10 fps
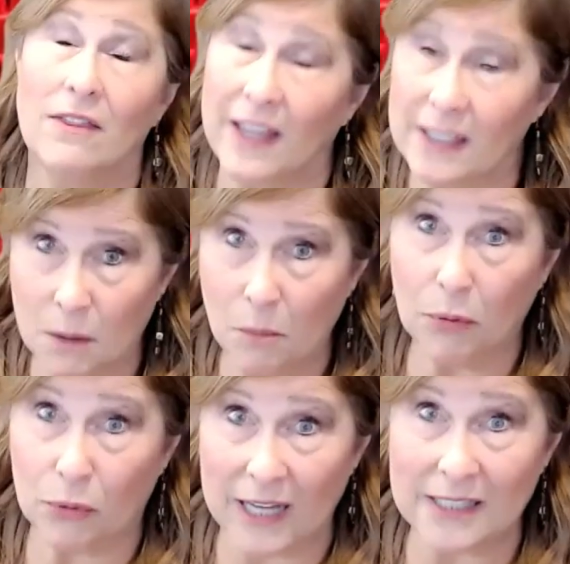That's
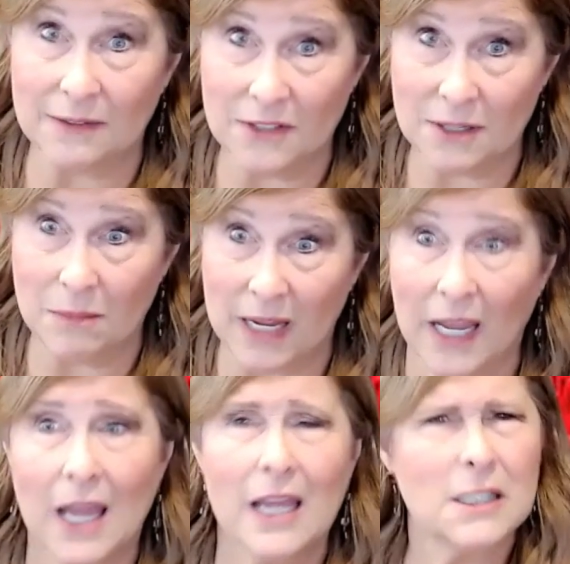impressive to
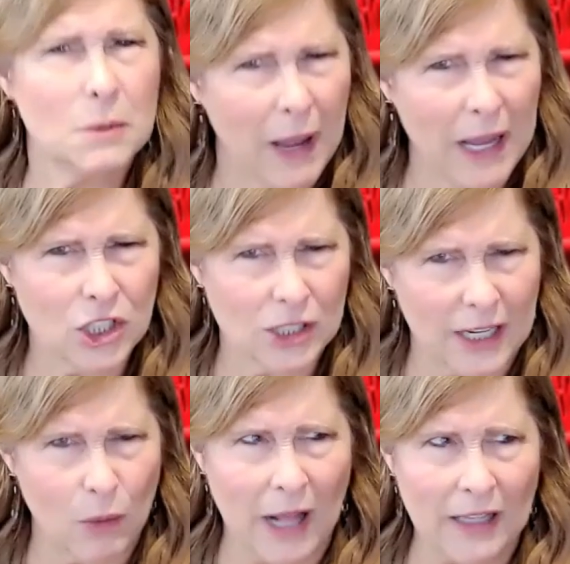me,
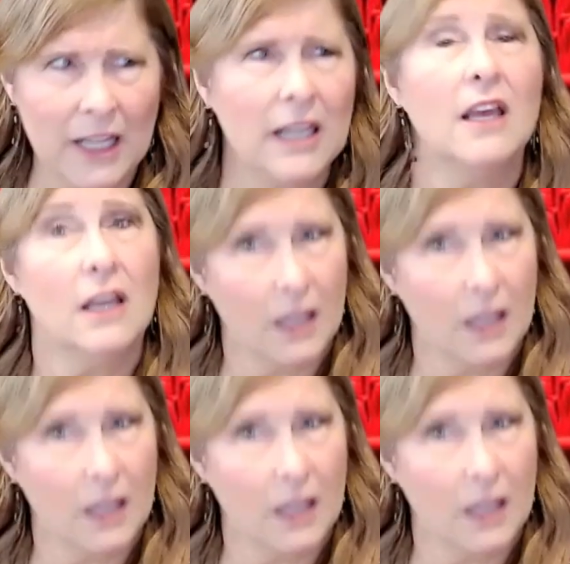especially while he